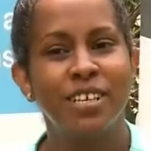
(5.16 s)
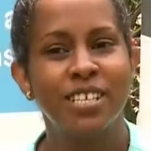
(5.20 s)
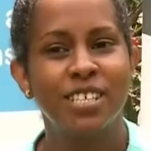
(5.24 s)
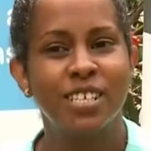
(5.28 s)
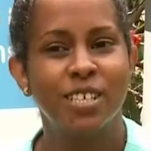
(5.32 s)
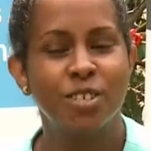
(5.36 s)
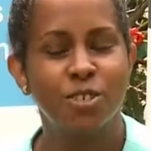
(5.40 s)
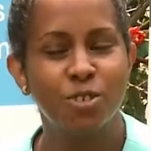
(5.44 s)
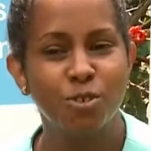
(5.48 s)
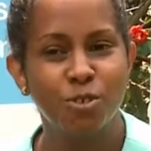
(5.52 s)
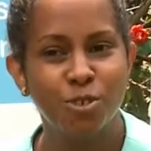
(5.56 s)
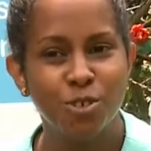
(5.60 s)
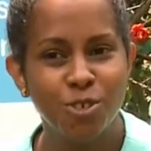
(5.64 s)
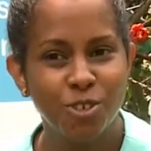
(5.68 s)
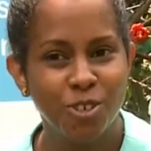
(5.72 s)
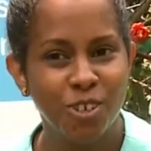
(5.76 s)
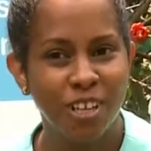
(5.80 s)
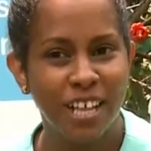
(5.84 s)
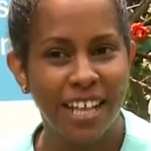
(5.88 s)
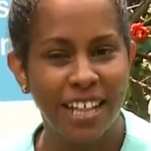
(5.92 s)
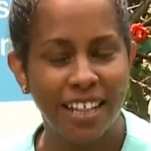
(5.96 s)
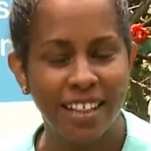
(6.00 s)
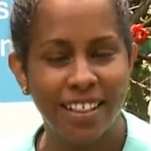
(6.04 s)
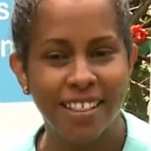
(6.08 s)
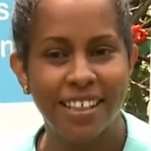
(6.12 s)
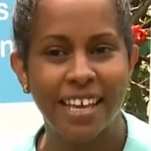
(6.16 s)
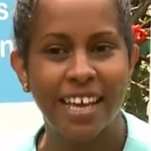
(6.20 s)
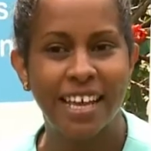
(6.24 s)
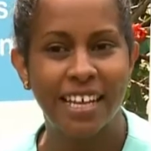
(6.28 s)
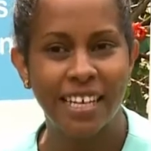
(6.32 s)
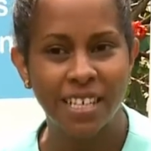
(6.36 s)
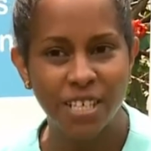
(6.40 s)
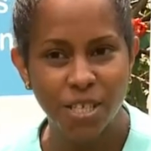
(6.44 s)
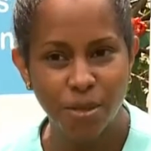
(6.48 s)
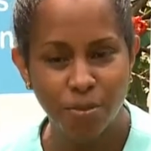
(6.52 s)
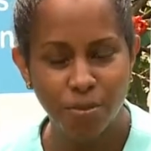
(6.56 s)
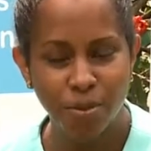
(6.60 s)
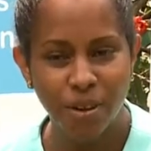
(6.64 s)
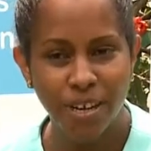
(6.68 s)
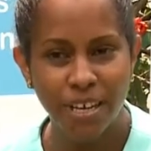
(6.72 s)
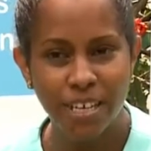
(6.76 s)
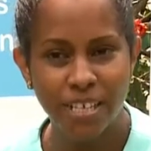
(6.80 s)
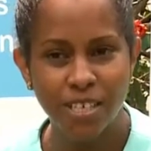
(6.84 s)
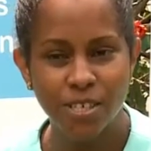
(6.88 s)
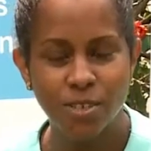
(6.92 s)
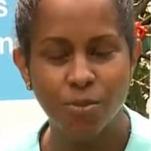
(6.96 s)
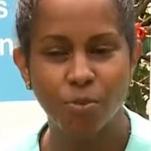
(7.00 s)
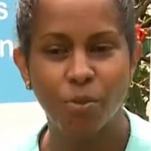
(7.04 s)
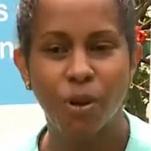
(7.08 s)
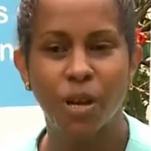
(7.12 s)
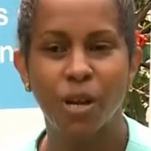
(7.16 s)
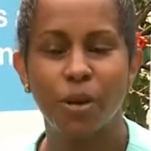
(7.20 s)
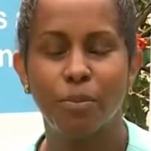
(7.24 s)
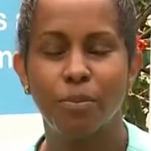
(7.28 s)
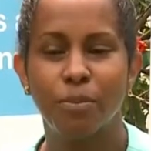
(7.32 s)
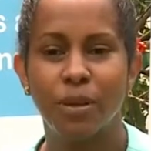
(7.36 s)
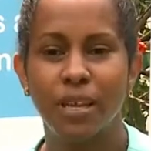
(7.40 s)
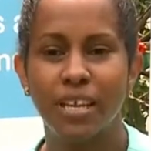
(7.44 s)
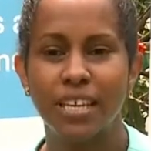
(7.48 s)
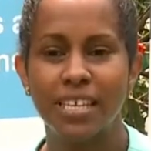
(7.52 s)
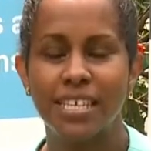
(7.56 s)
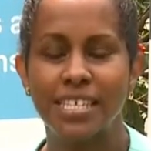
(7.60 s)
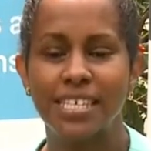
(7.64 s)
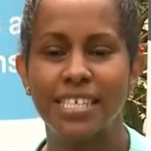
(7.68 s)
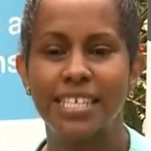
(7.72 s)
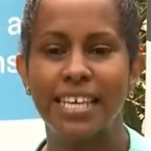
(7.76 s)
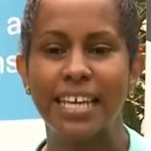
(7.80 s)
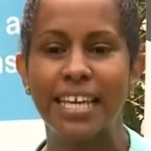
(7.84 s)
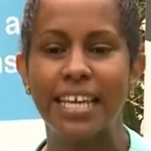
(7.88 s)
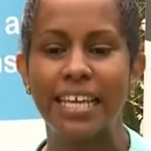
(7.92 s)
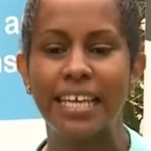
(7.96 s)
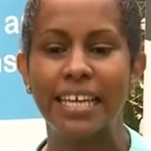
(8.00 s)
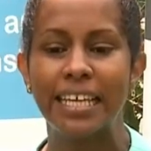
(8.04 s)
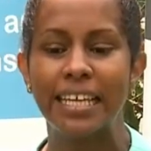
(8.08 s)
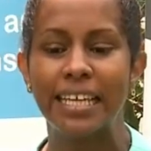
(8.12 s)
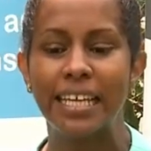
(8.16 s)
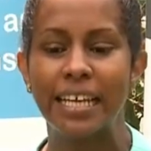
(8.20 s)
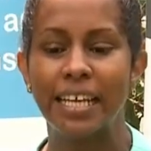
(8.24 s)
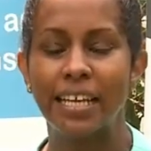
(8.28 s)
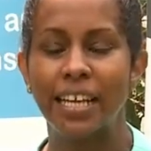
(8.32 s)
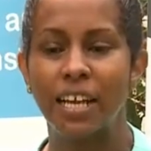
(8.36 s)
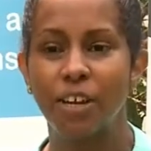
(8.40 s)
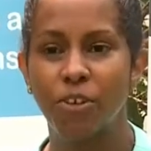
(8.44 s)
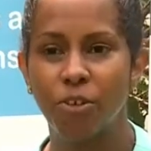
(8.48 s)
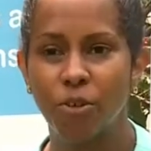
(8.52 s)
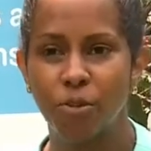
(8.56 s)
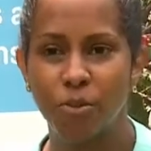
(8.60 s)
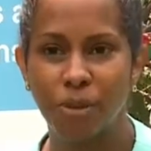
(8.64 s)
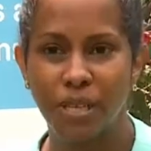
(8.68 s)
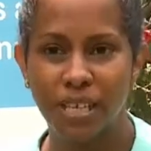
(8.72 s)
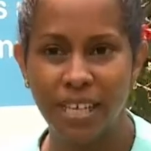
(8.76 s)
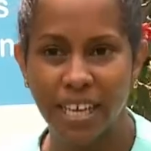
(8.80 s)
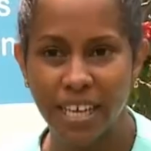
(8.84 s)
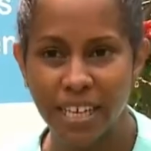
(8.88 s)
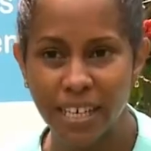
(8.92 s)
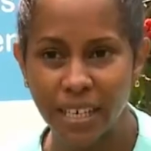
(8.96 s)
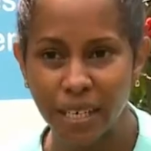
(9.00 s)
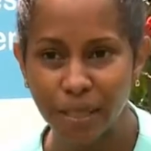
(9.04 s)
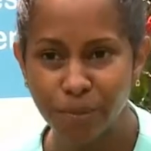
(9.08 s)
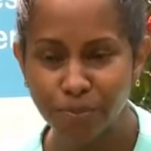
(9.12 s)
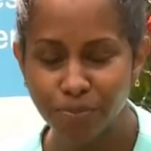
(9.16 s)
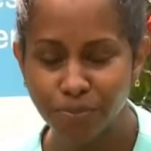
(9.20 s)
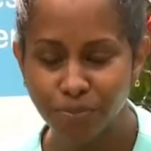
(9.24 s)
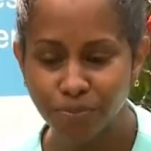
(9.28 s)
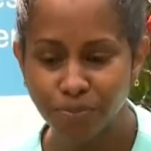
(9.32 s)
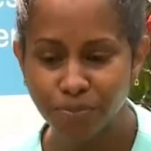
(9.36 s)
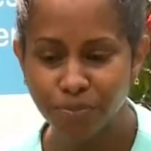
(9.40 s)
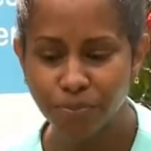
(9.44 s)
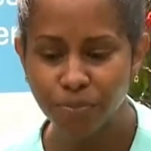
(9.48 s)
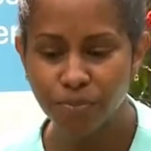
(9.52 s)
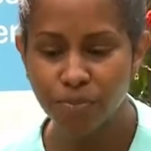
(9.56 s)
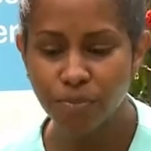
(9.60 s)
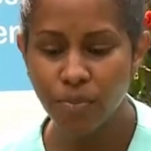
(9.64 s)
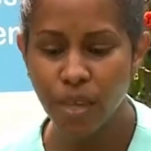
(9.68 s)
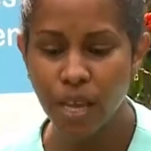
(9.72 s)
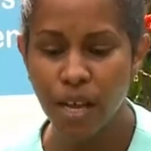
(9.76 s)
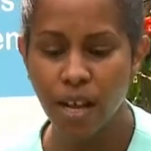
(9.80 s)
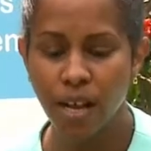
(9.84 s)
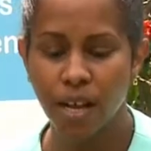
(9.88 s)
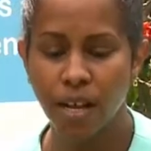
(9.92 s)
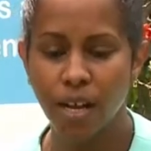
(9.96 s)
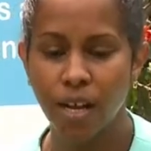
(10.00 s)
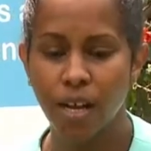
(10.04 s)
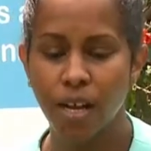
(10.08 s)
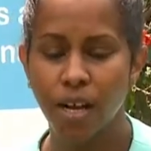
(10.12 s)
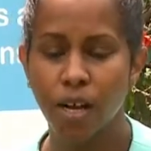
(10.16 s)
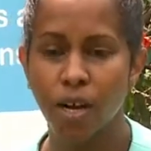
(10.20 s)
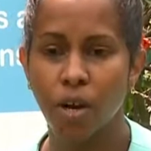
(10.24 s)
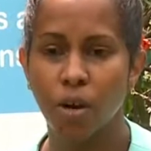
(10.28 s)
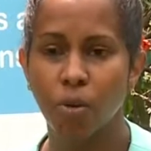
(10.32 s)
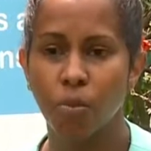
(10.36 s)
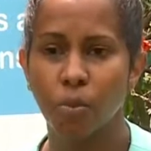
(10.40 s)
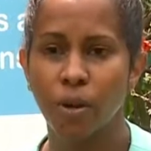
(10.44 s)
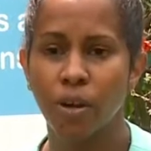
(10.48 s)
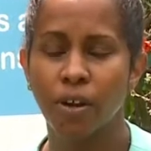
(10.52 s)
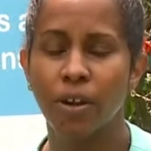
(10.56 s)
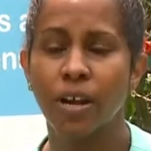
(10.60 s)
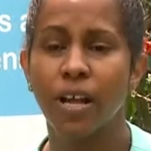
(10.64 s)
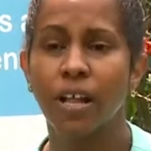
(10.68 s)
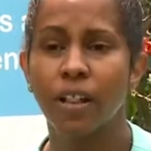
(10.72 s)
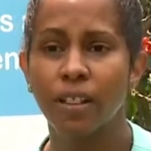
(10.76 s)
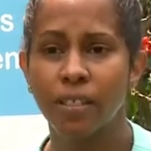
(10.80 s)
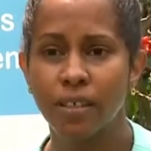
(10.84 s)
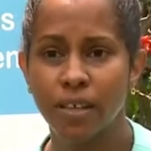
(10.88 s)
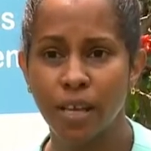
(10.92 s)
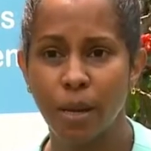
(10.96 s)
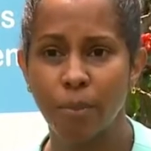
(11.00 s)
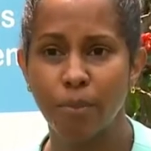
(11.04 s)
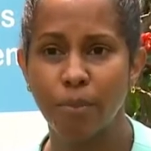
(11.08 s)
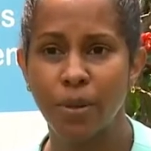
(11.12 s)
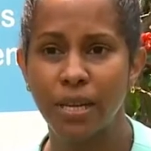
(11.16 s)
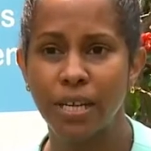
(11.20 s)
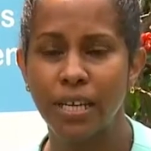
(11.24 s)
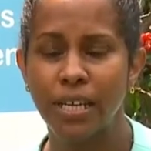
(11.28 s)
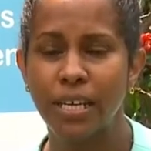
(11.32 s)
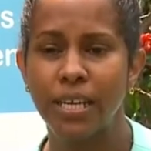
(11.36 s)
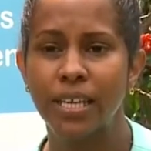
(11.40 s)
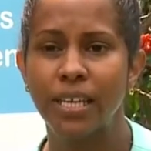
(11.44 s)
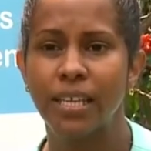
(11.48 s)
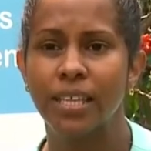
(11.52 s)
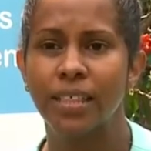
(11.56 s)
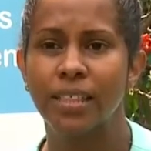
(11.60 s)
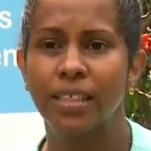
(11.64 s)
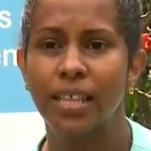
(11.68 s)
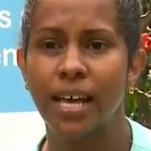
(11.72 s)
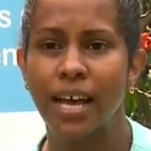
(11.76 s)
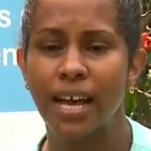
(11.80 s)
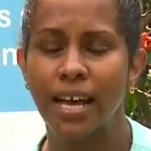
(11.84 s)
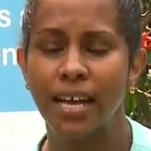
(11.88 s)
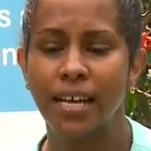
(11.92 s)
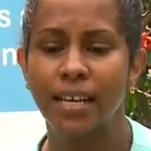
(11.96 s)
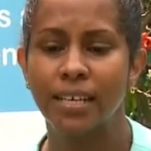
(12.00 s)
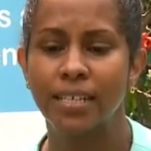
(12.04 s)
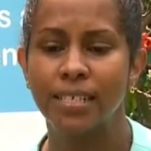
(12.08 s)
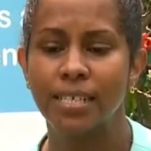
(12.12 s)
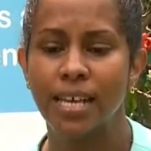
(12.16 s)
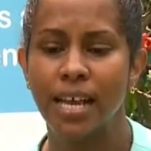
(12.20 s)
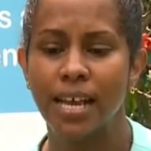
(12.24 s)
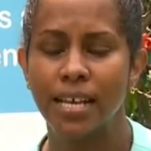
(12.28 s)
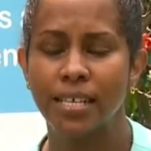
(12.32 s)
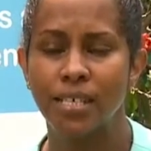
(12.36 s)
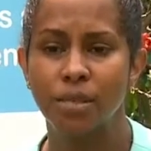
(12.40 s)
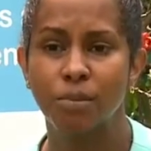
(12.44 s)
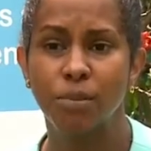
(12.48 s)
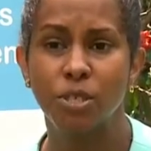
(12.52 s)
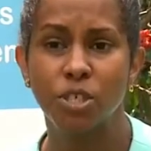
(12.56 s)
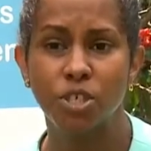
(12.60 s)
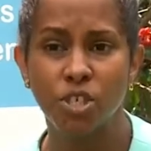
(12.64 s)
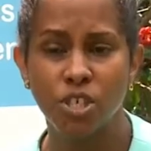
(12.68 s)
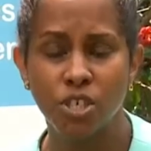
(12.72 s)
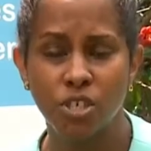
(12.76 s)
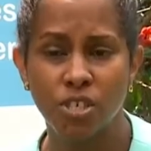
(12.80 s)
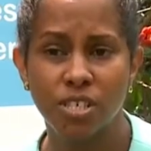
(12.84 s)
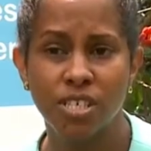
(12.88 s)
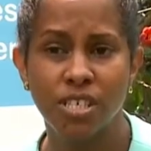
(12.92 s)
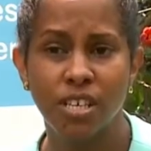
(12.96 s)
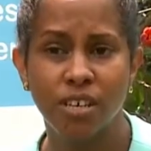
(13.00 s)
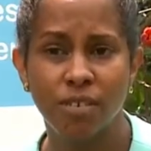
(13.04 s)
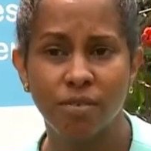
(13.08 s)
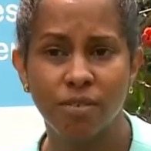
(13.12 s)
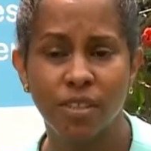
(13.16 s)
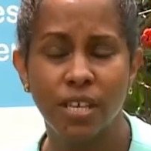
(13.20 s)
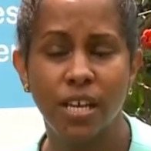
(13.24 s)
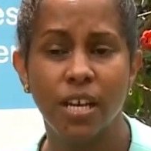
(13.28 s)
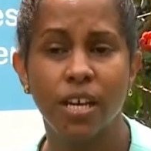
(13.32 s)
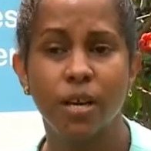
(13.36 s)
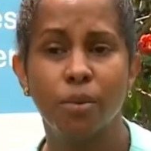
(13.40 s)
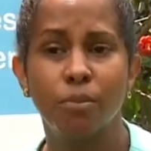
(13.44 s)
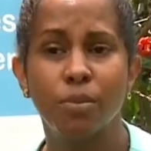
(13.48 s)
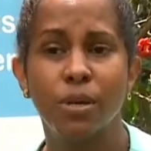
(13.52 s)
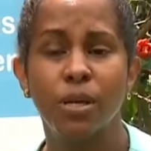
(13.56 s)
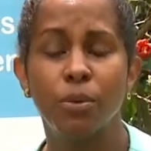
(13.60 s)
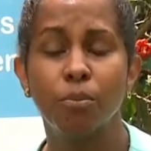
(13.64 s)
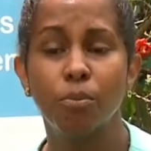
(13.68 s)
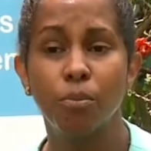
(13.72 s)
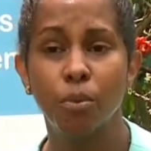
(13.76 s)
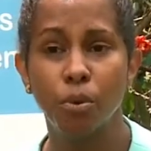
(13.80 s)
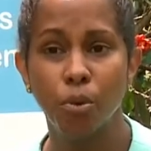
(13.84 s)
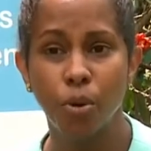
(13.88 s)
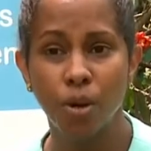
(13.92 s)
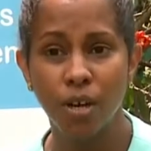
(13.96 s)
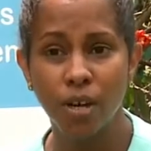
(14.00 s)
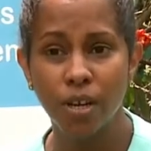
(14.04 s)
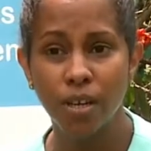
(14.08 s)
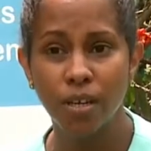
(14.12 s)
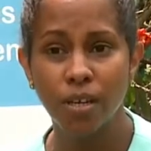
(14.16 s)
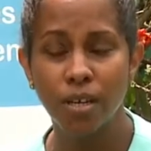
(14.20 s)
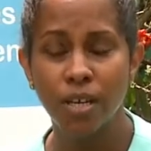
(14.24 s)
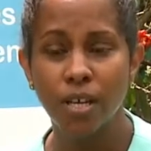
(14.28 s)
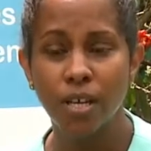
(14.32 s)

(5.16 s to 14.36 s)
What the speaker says: is a social health enterprise. We're based in Nairobi, Kenya. We're a health company that has a mission to serve the urban poor.